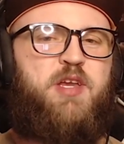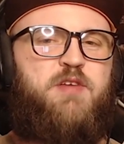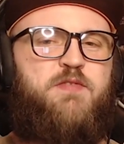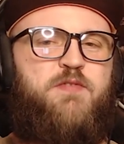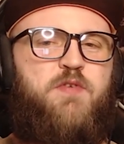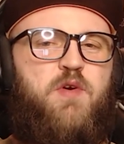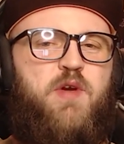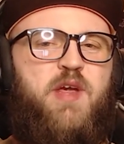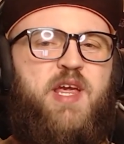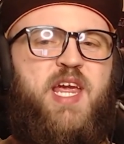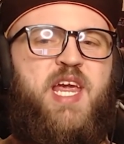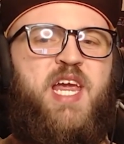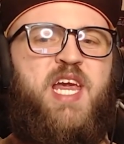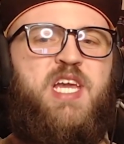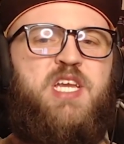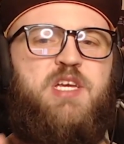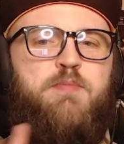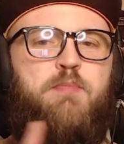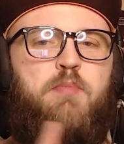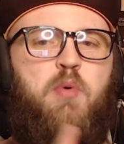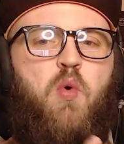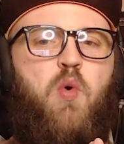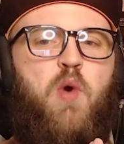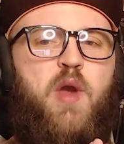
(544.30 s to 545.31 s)
for
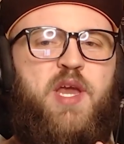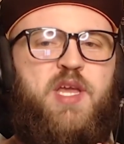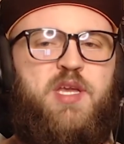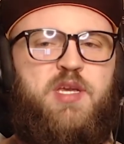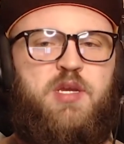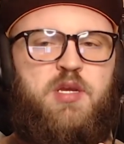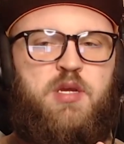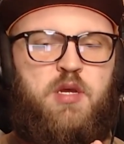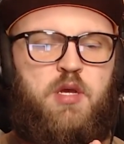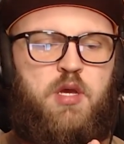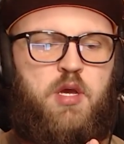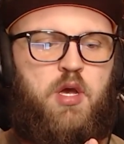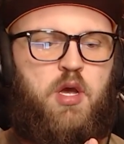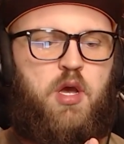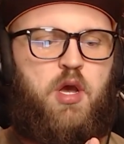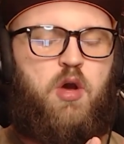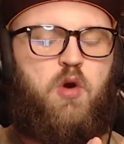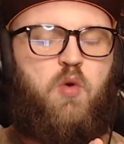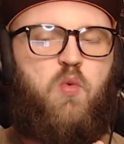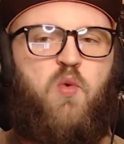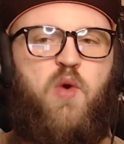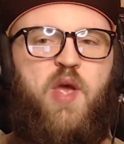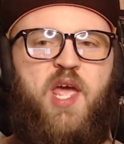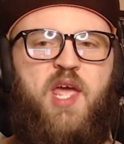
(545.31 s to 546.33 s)
each point
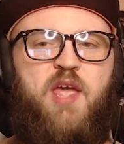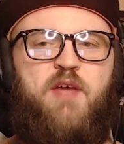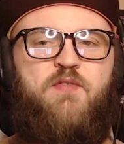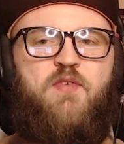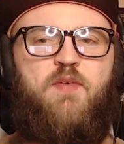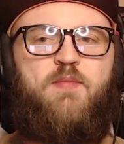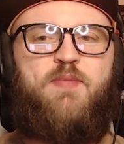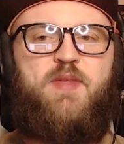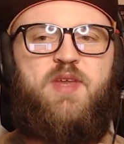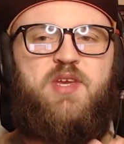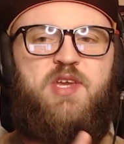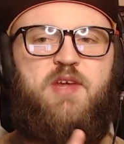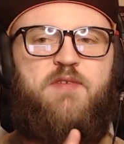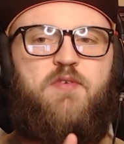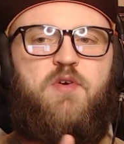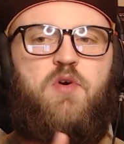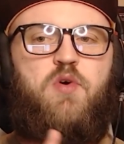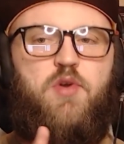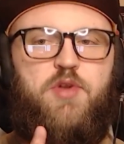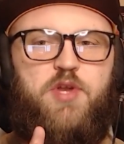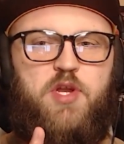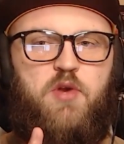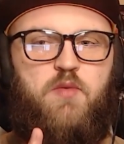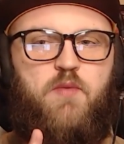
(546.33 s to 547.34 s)
away from the
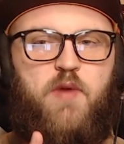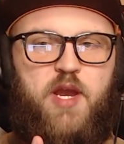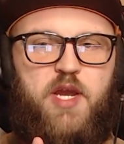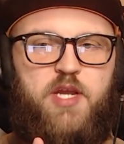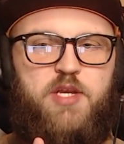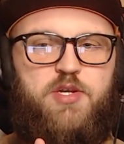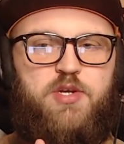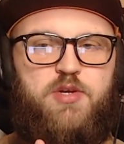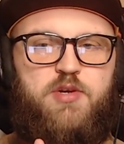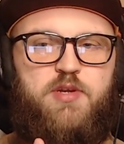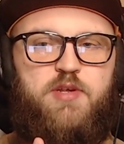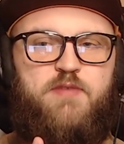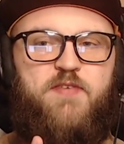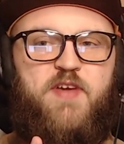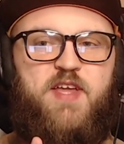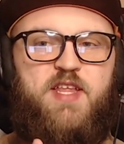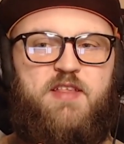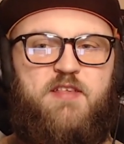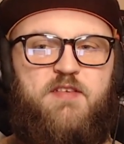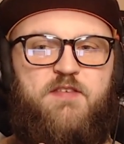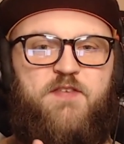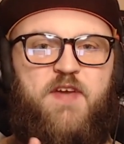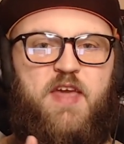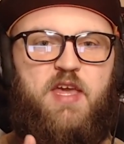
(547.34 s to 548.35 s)
difficulty range your
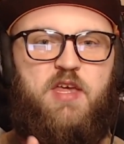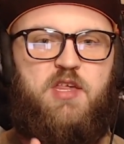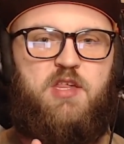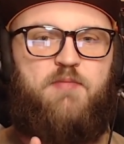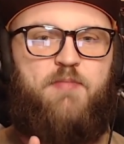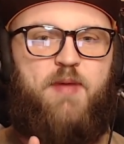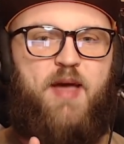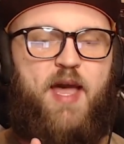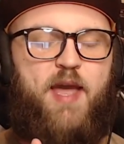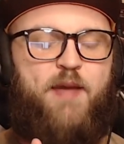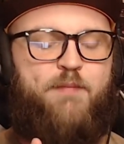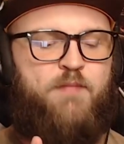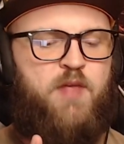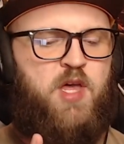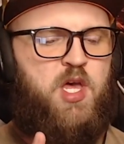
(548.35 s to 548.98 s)
defense fails by.